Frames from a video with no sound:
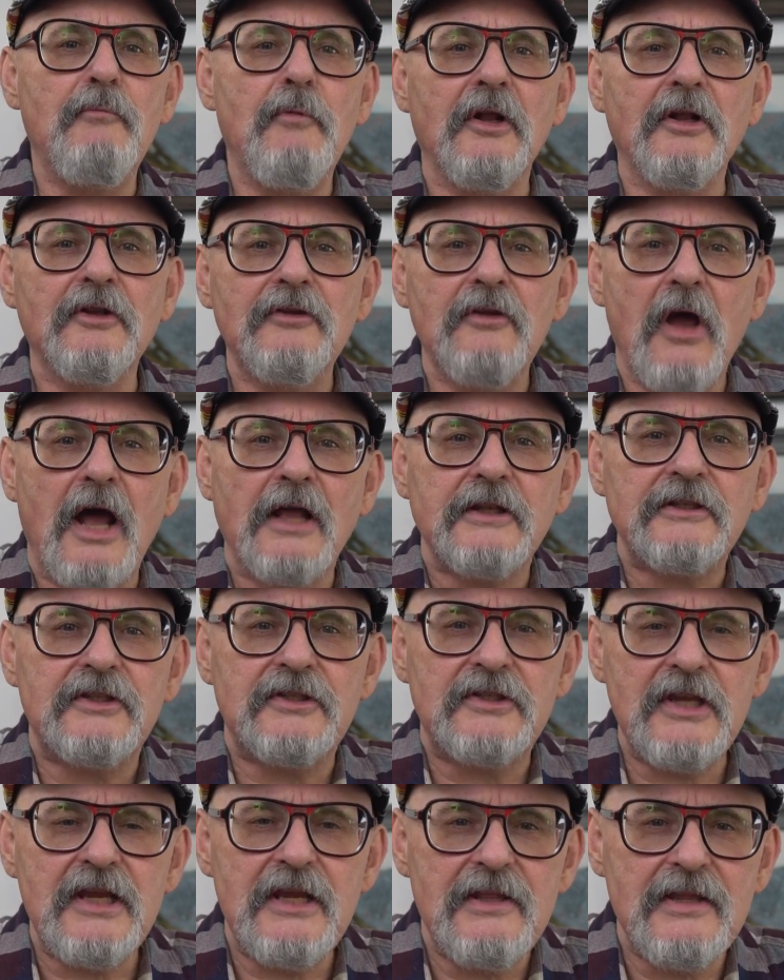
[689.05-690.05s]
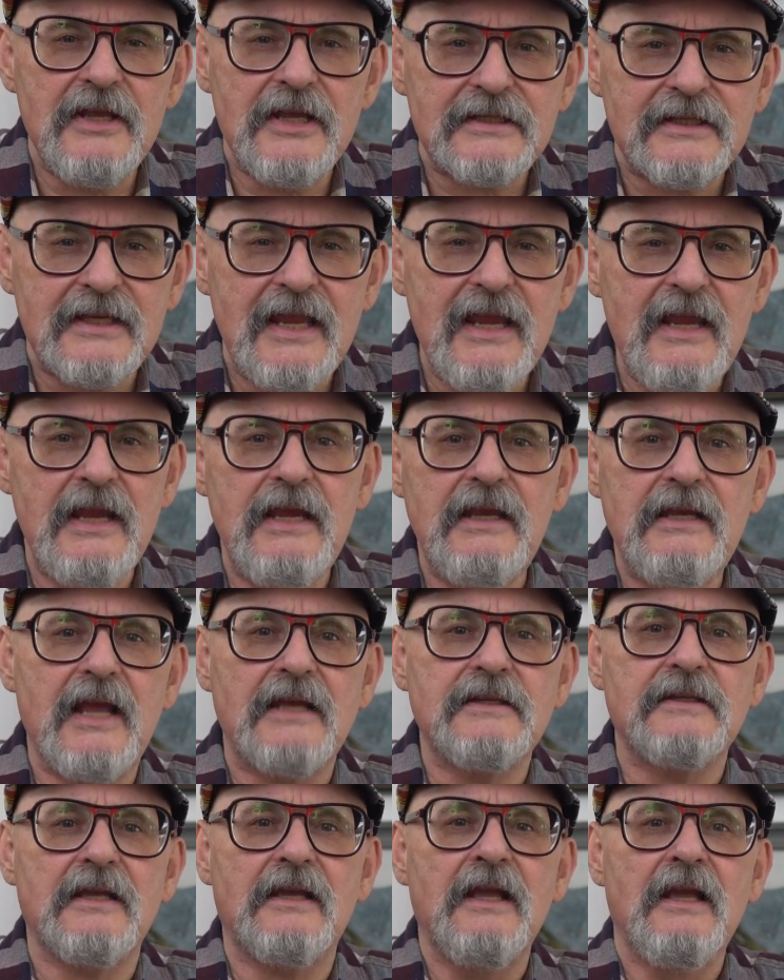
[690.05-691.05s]
will not see this heat
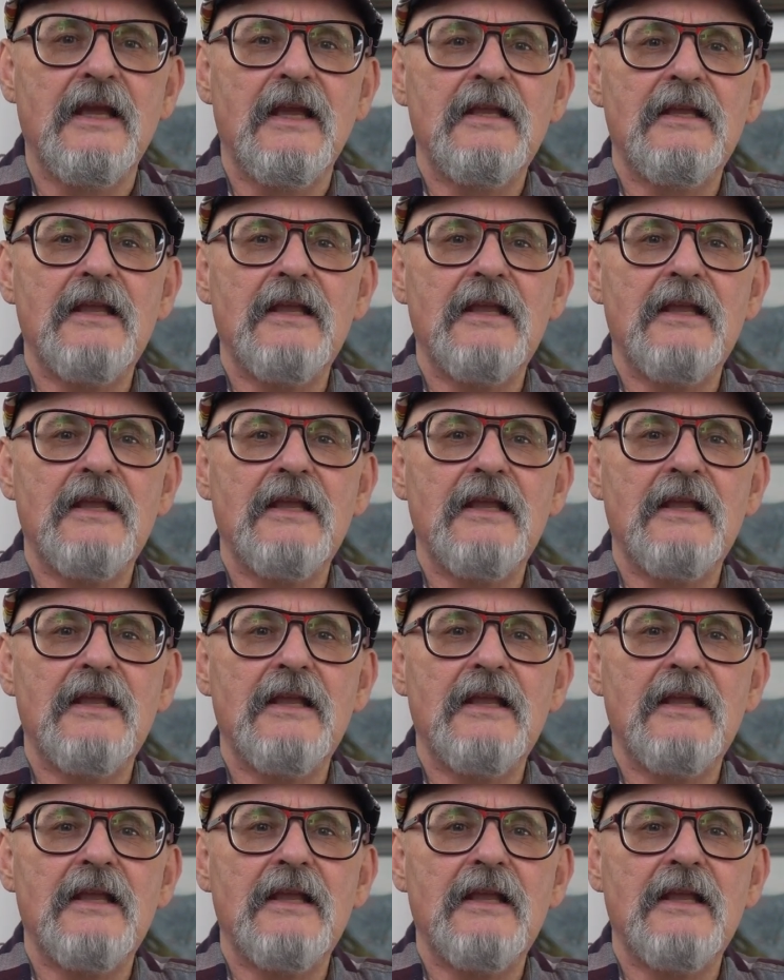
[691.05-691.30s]
as a,